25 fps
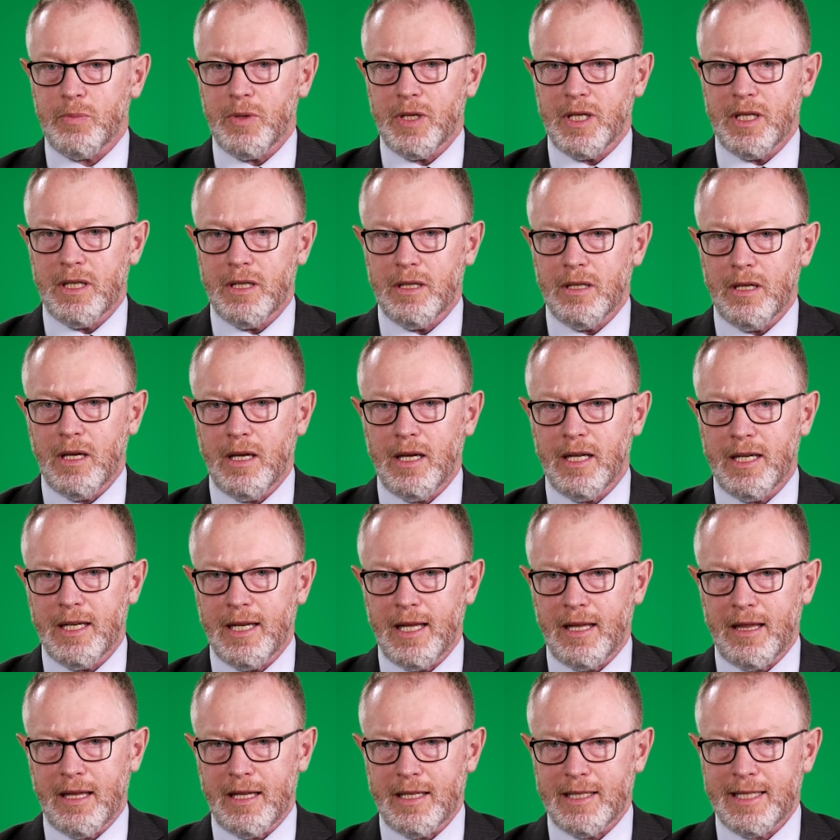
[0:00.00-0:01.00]
been
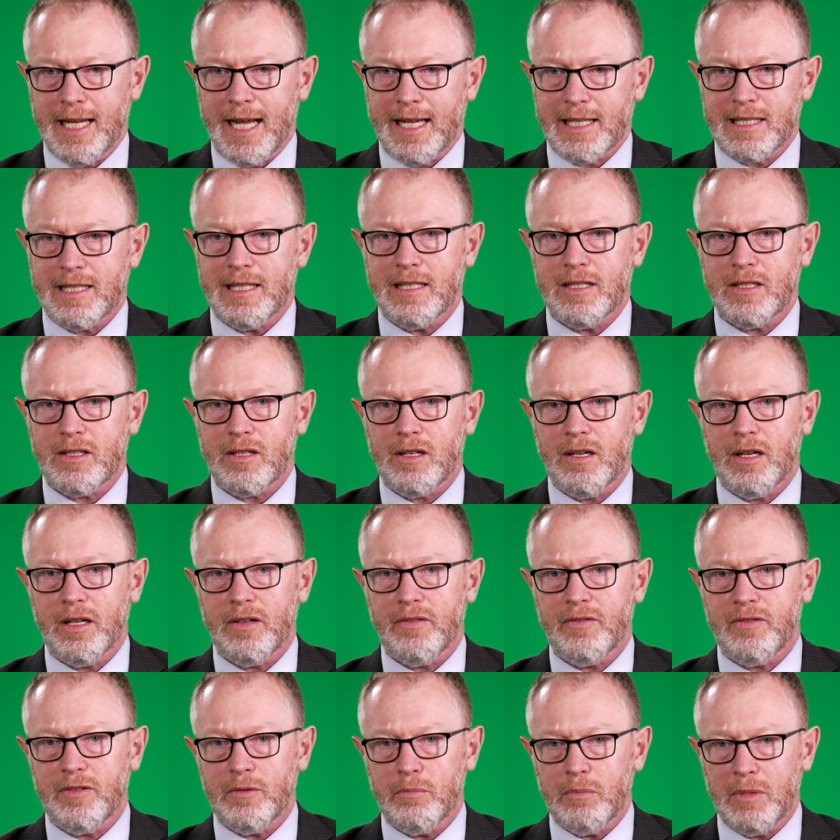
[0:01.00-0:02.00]
another Tax
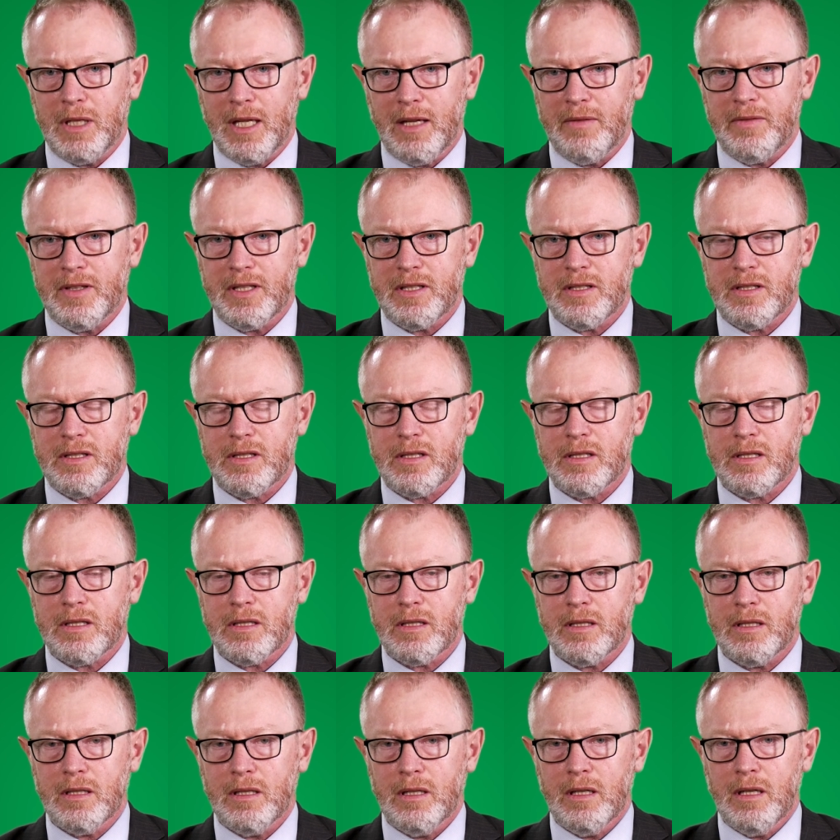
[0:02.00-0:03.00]
Insight from
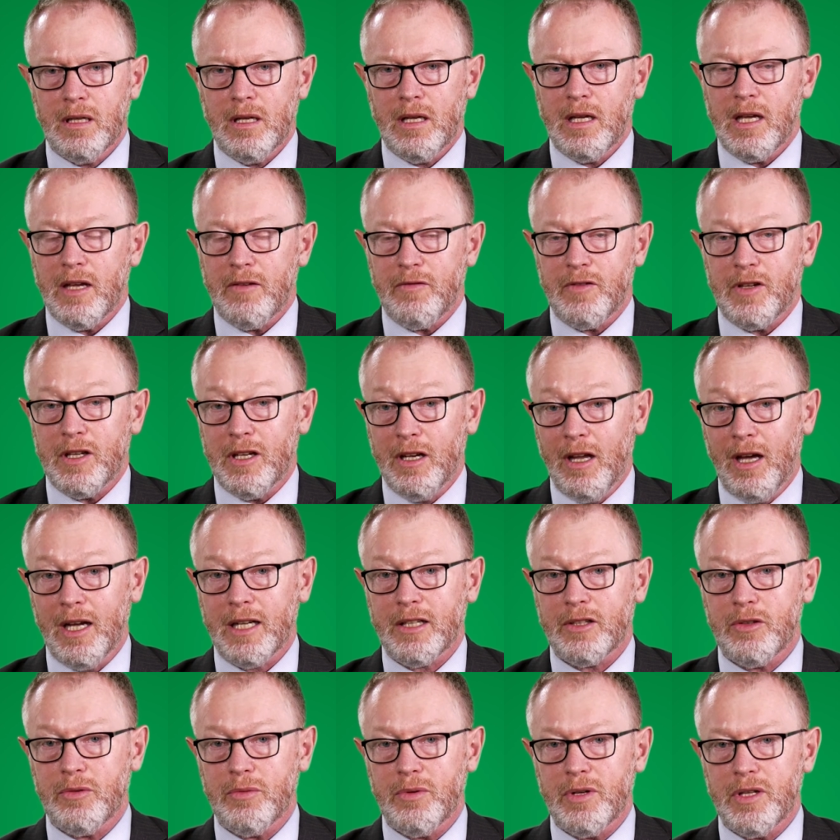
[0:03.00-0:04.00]
LOVETTS. If you'd
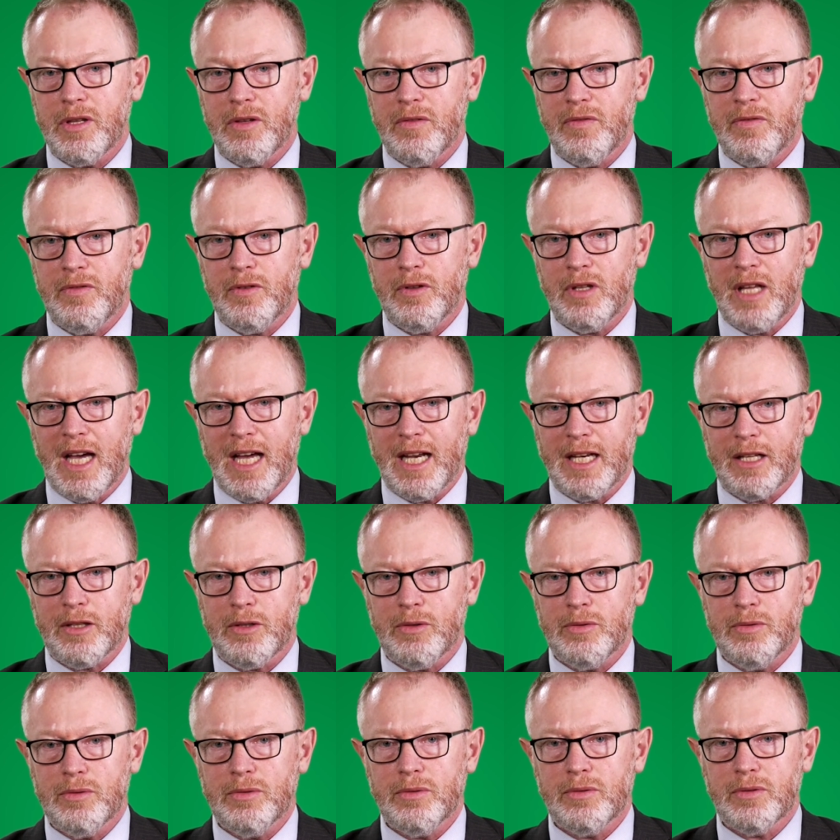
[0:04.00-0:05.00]
like to read the full
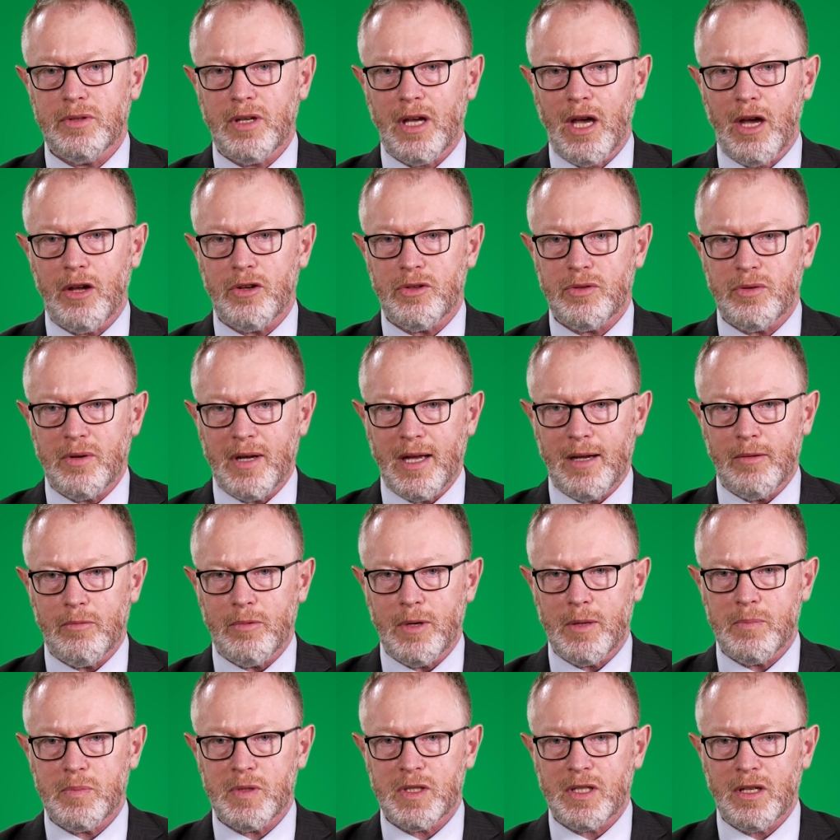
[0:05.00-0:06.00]
article, go to our
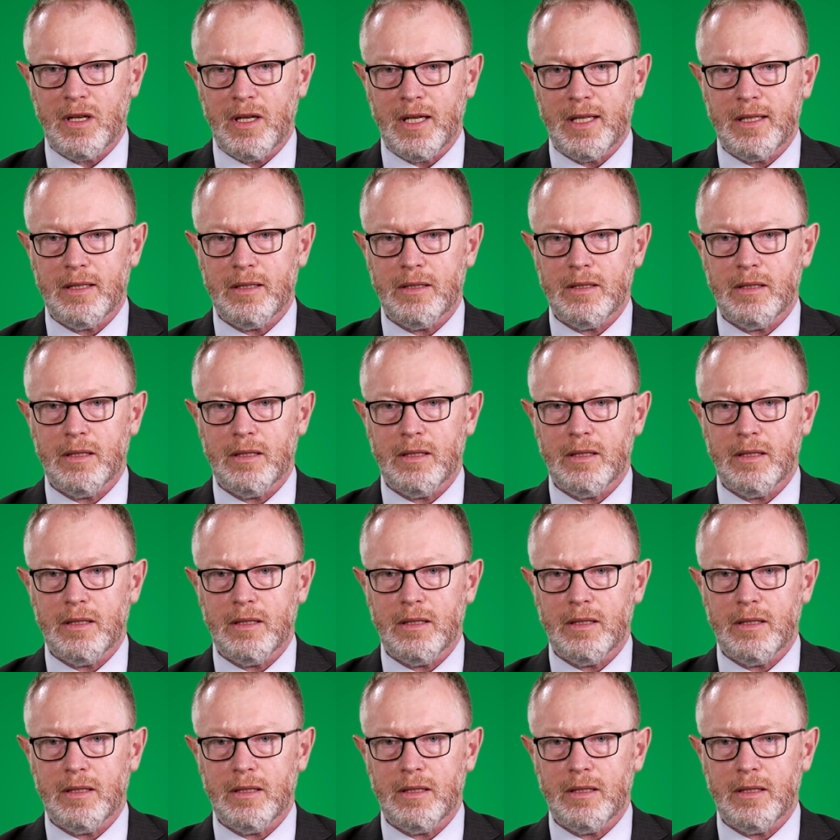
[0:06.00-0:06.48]
website,